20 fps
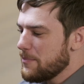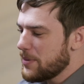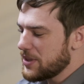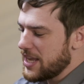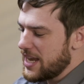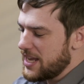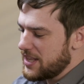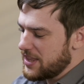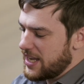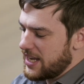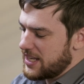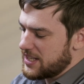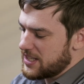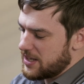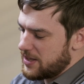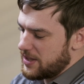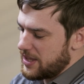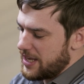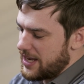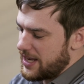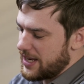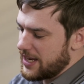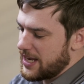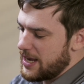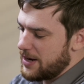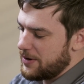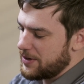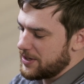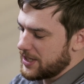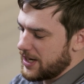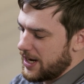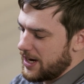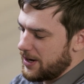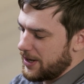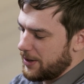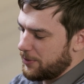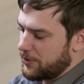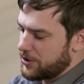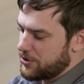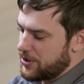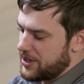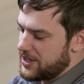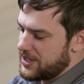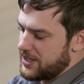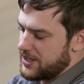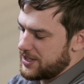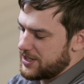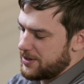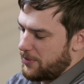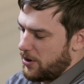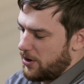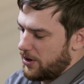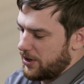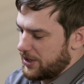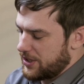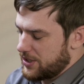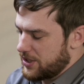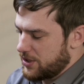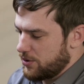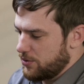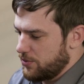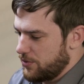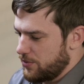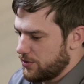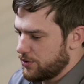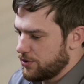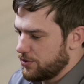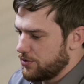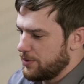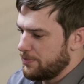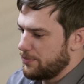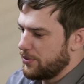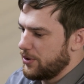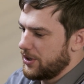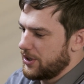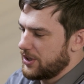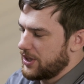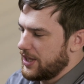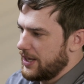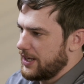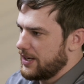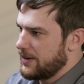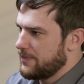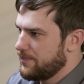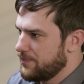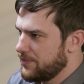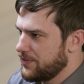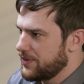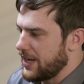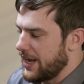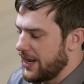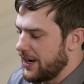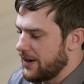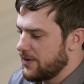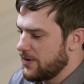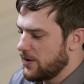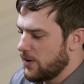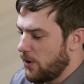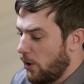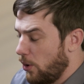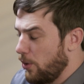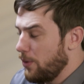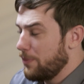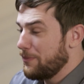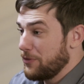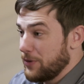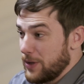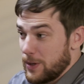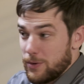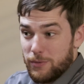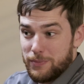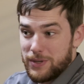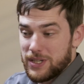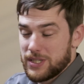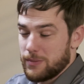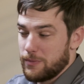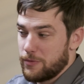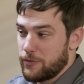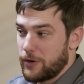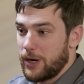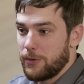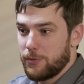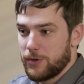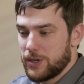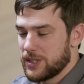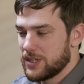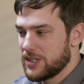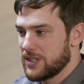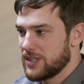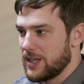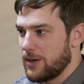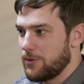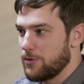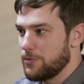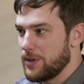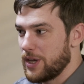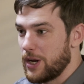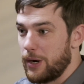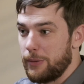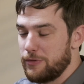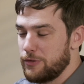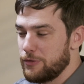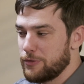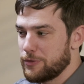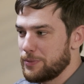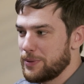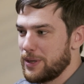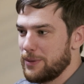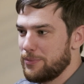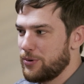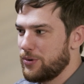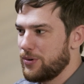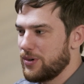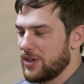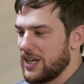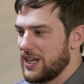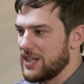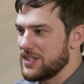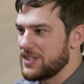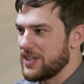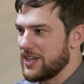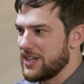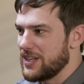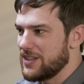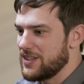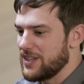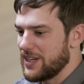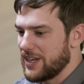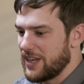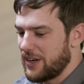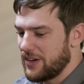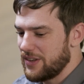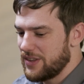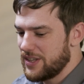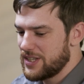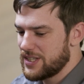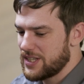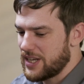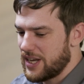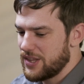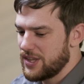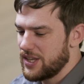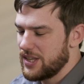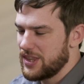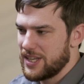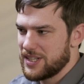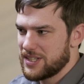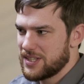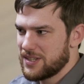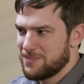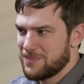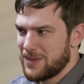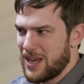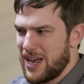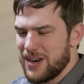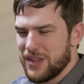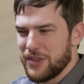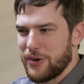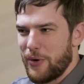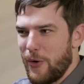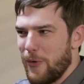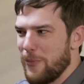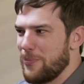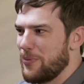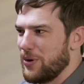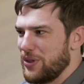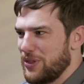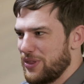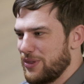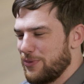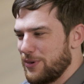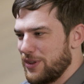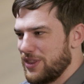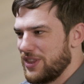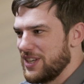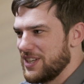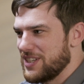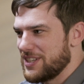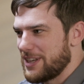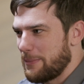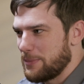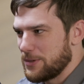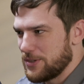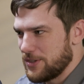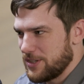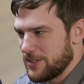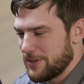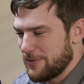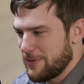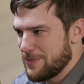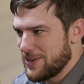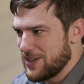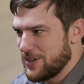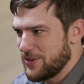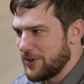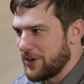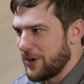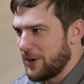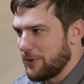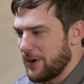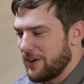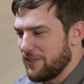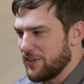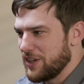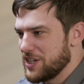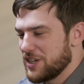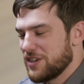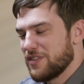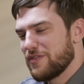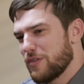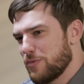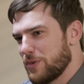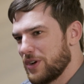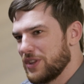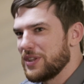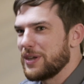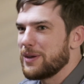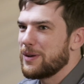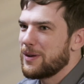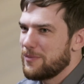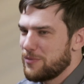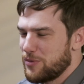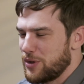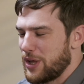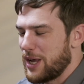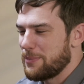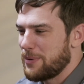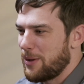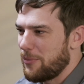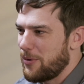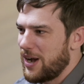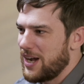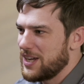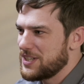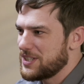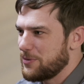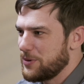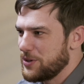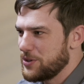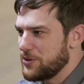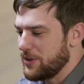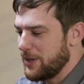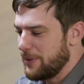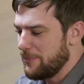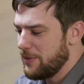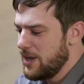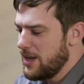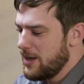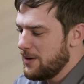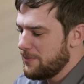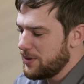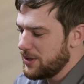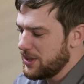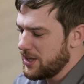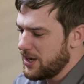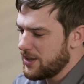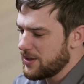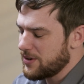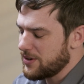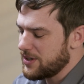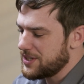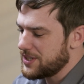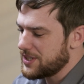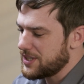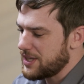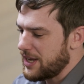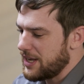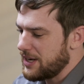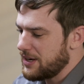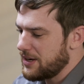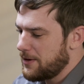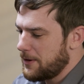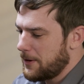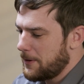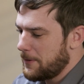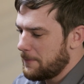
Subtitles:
But that again is kind of like we're tracing some arcs through the book that hopefully will be some frameworks that will be helpful for people as they dig into this. I think that's kind of the hope with these episodes that we've been doing on Revelation. For one thing, a lot of people ask that we do them, but the other is that